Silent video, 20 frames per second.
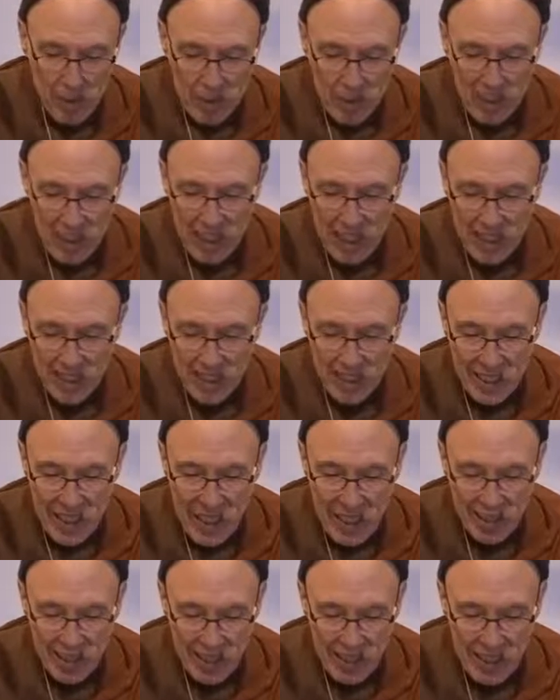That as the
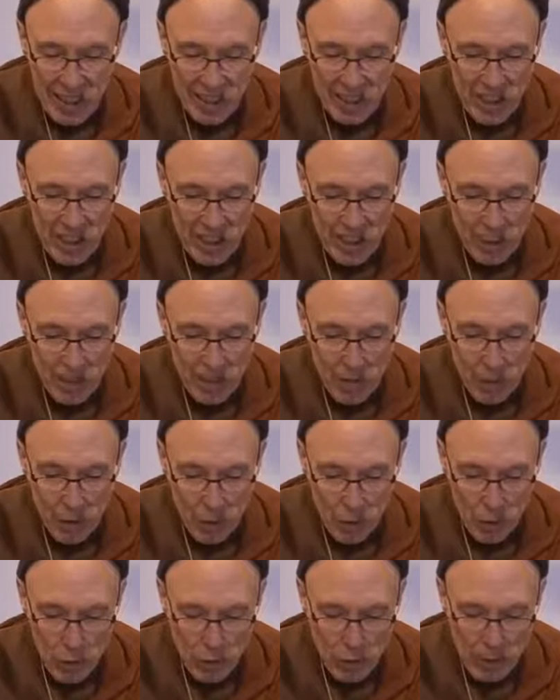conversation
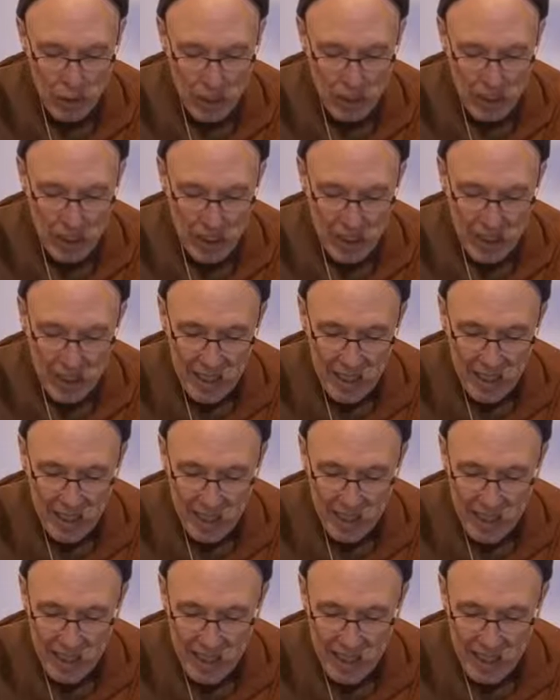unfolds,
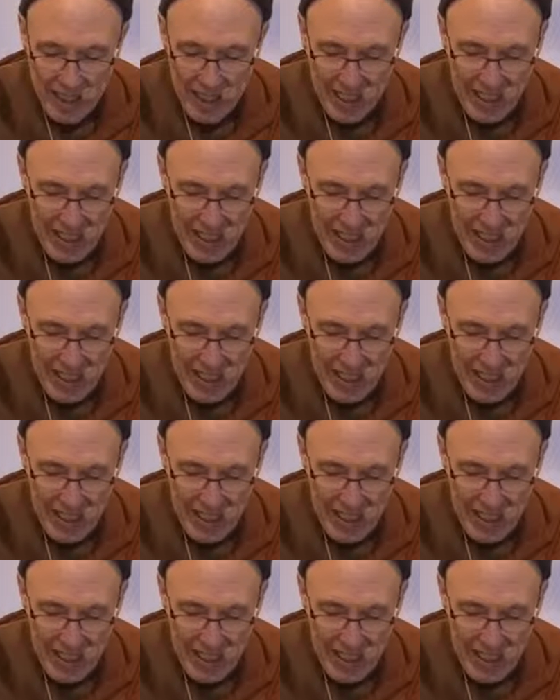then